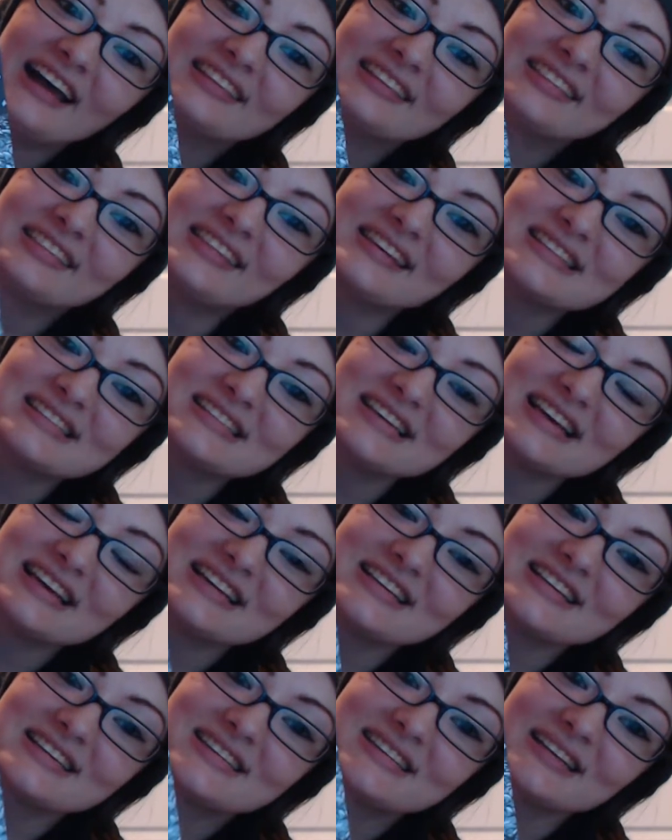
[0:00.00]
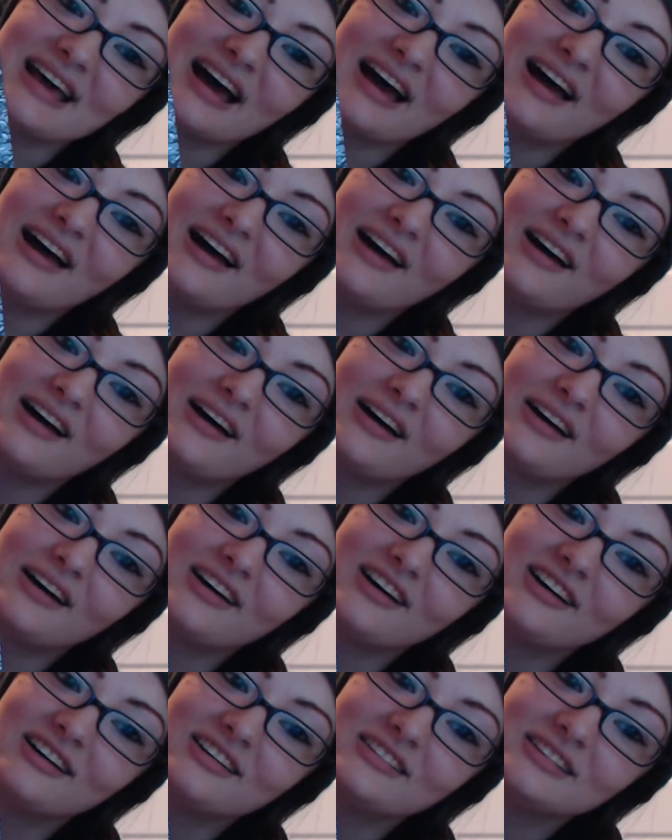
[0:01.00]
this is
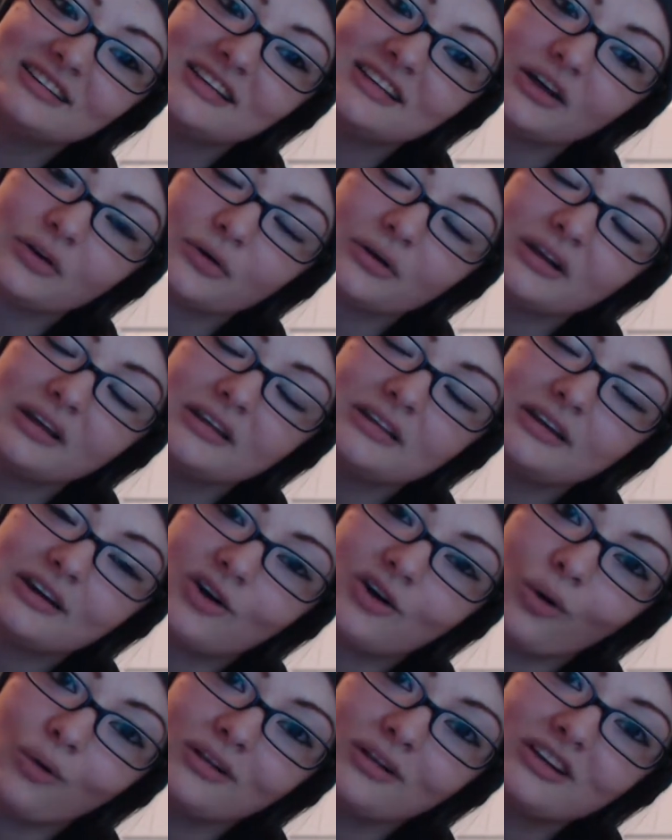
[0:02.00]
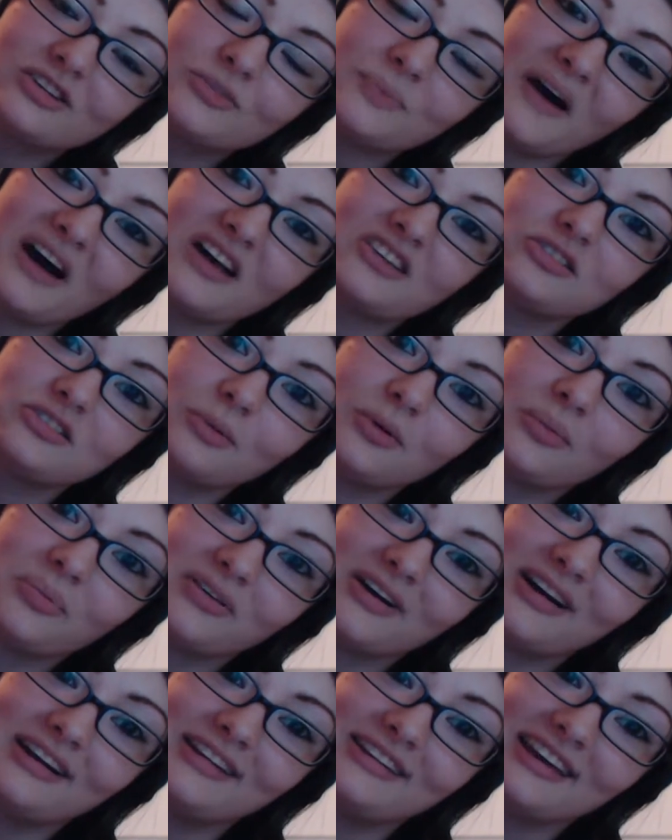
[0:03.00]
literally the coolest possible
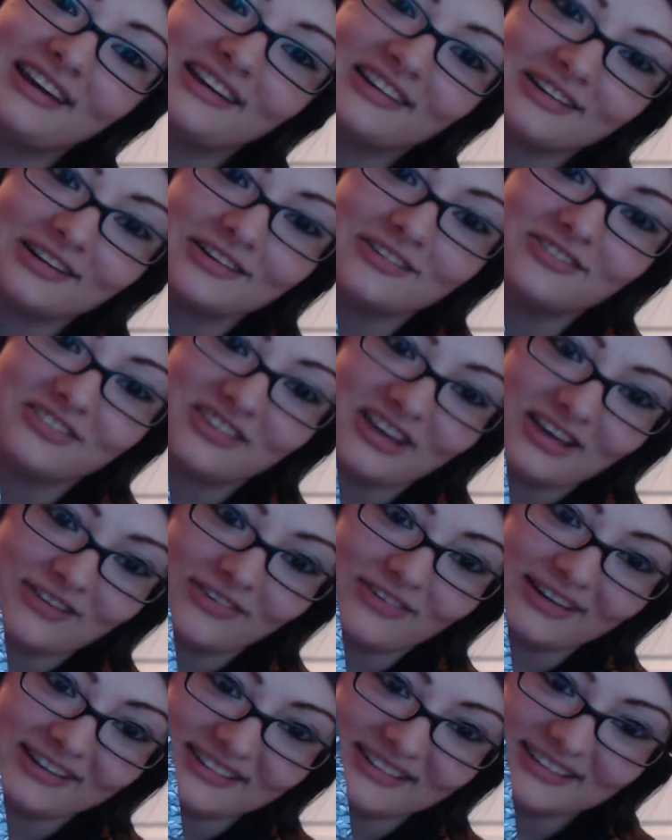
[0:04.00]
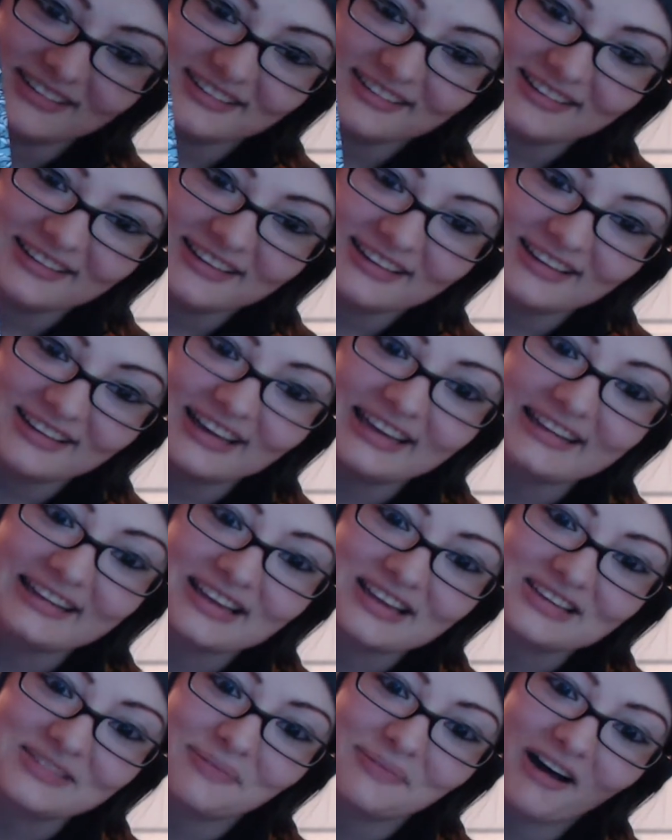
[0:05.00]
print they could have given in
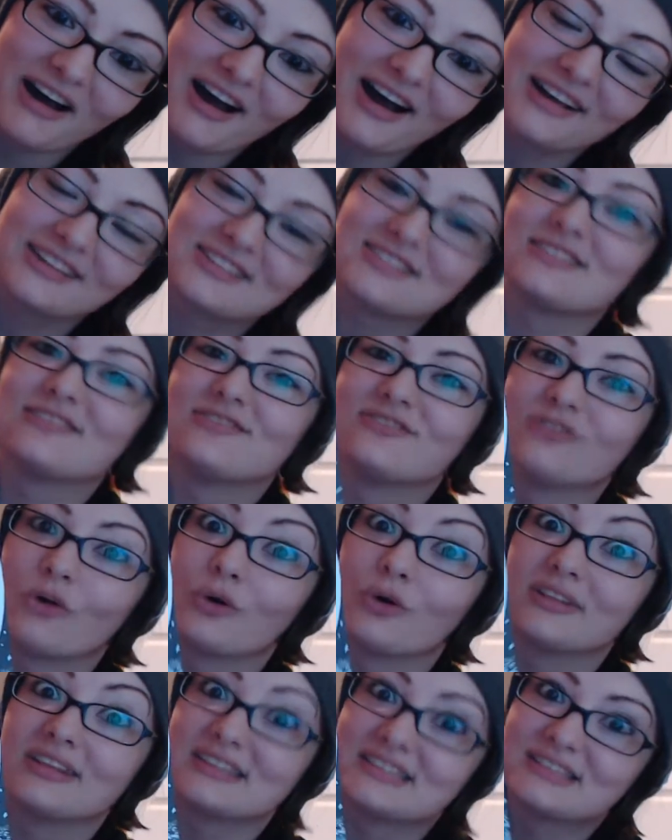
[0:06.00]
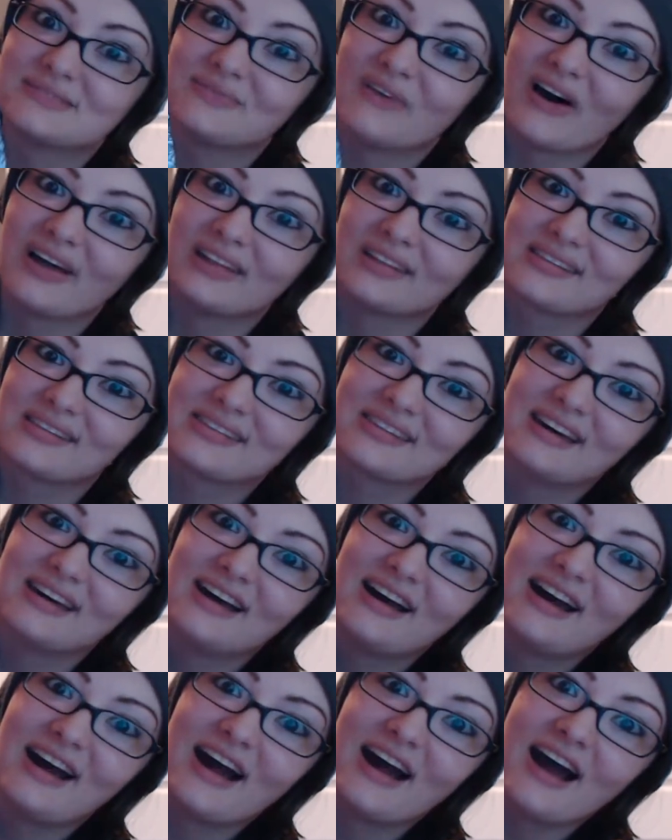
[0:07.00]
this box for this month.
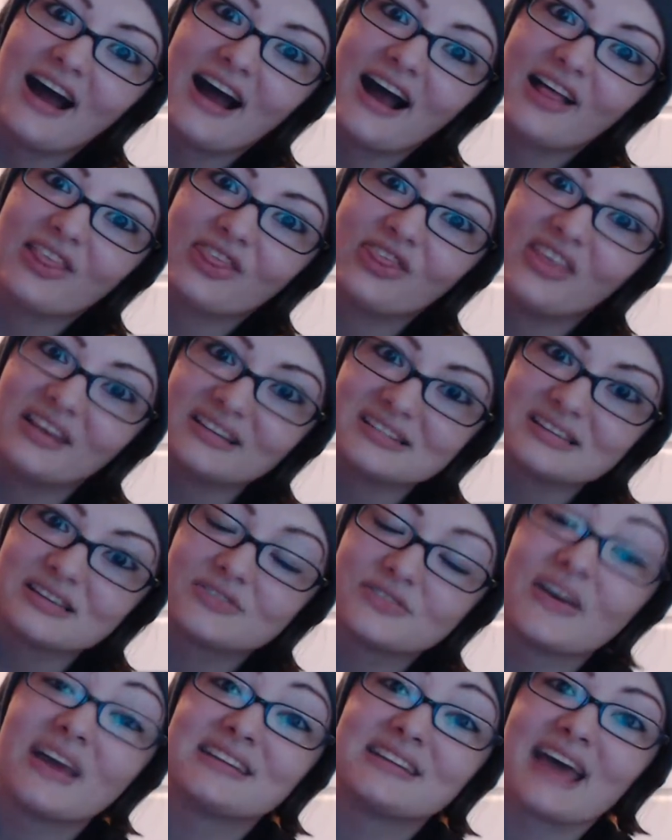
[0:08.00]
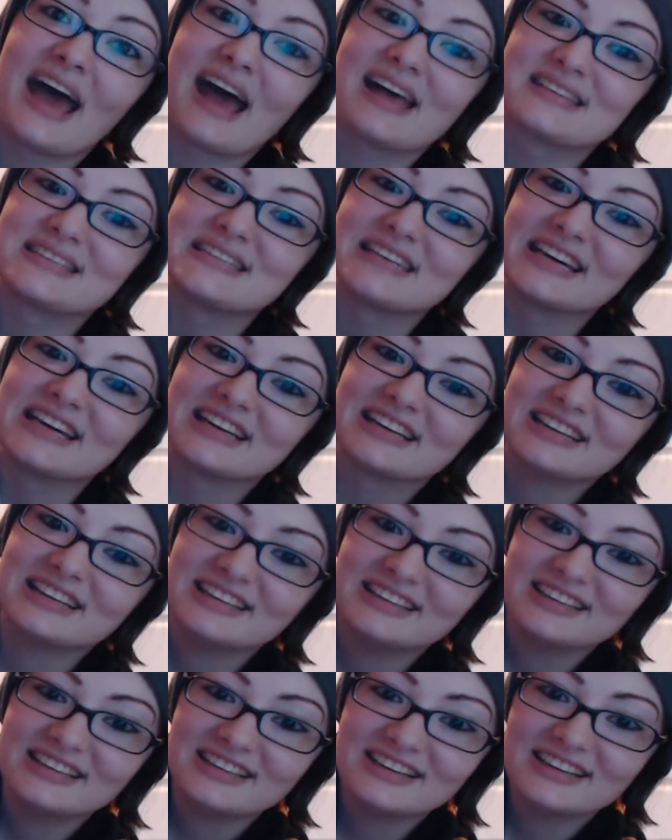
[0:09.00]
This is fantastic.
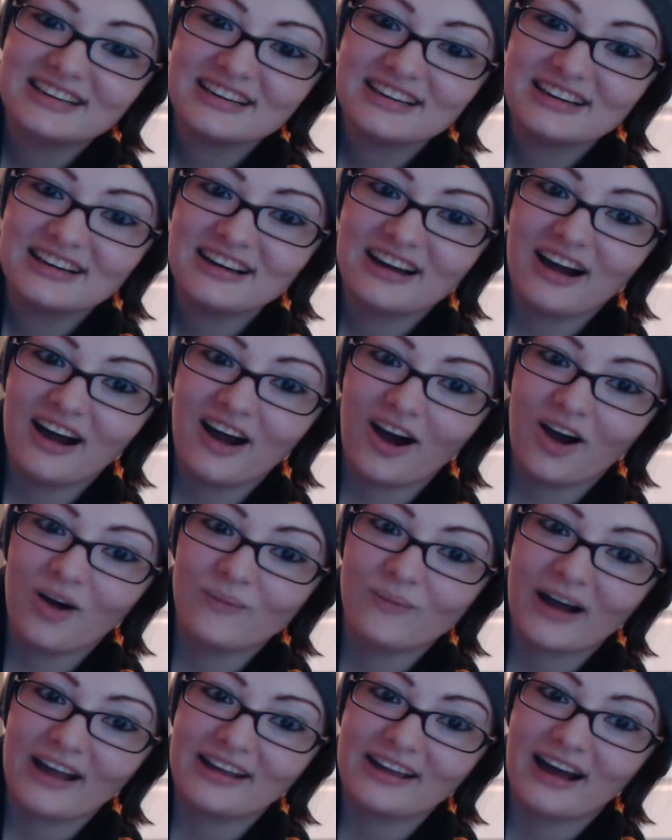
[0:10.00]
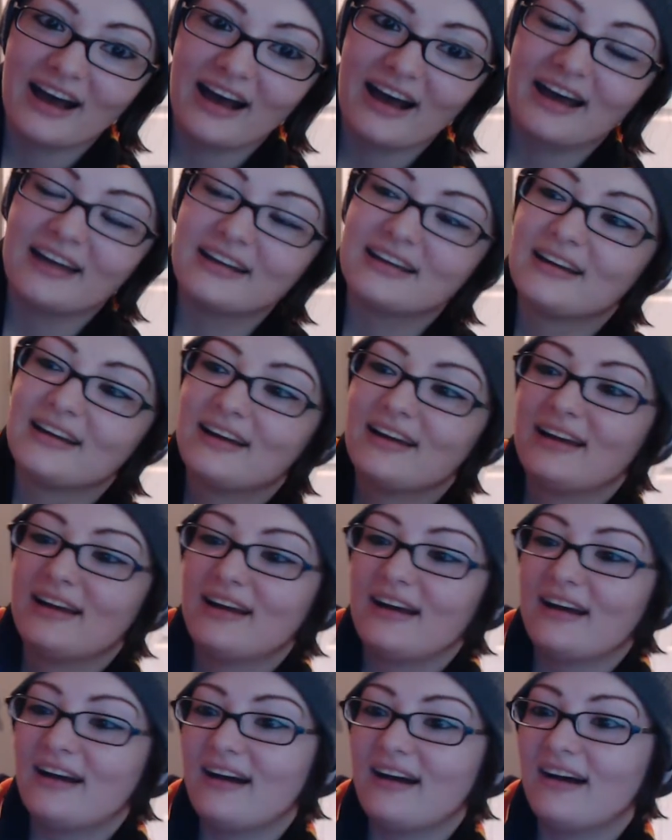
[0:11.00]
Oh my god.
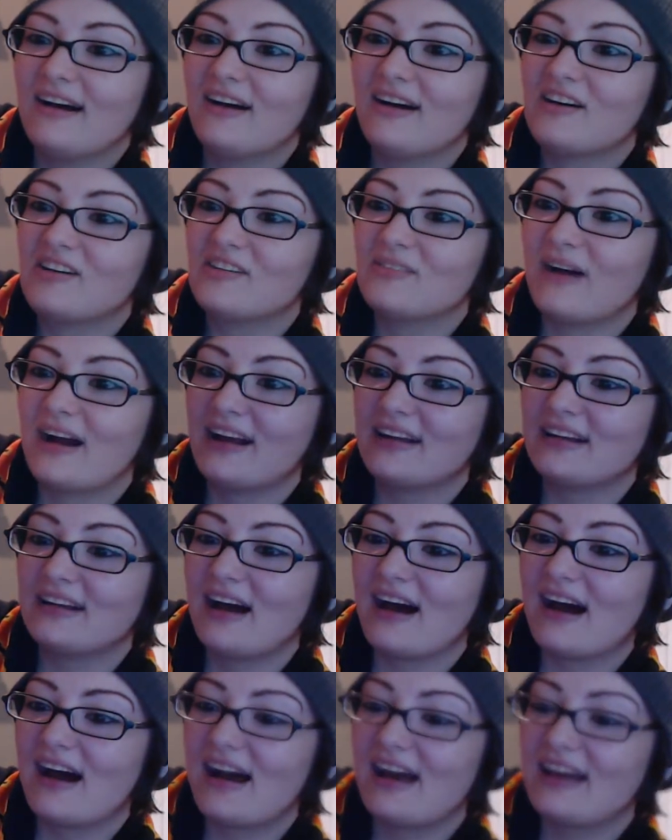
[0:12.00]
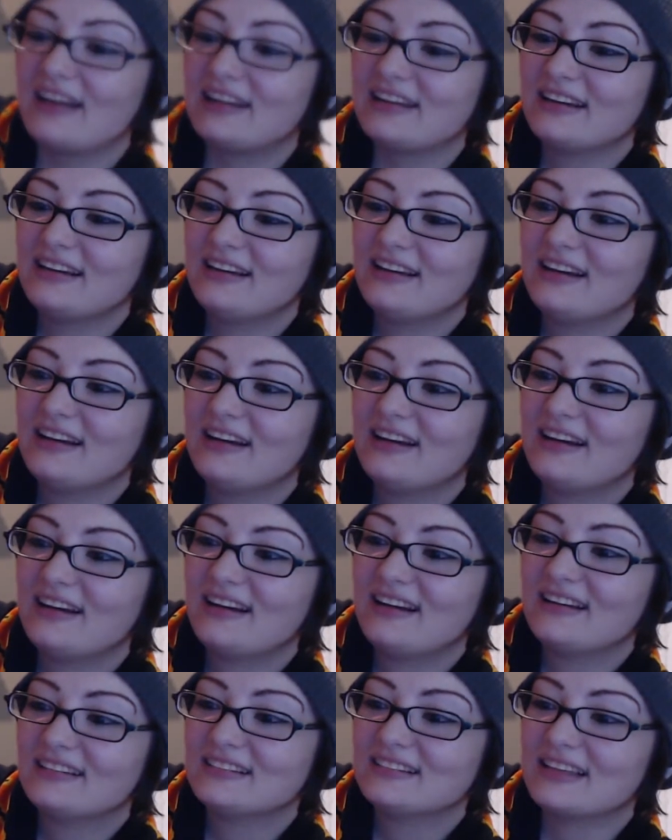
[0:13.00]
Oh my god.
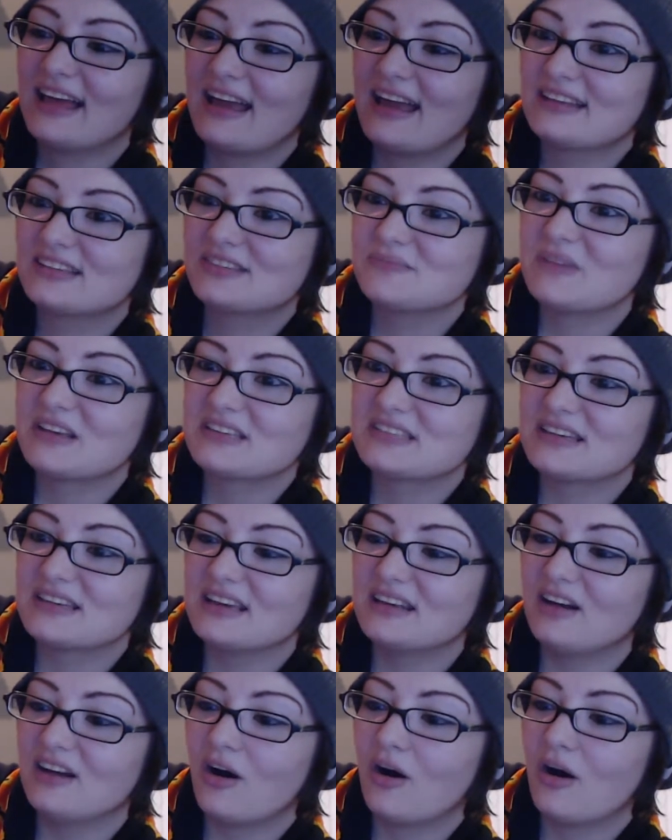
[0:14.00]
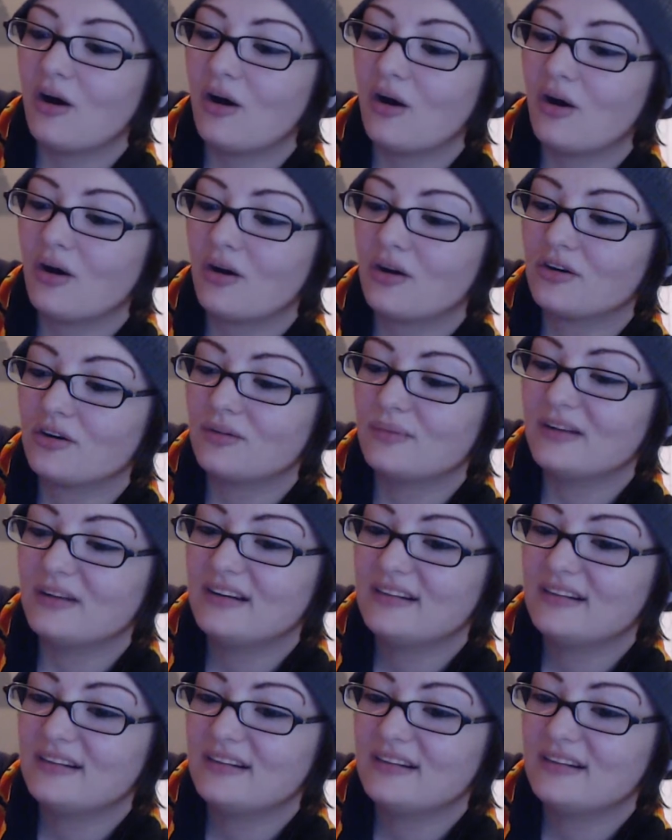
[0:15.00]
Leia's missing an arm.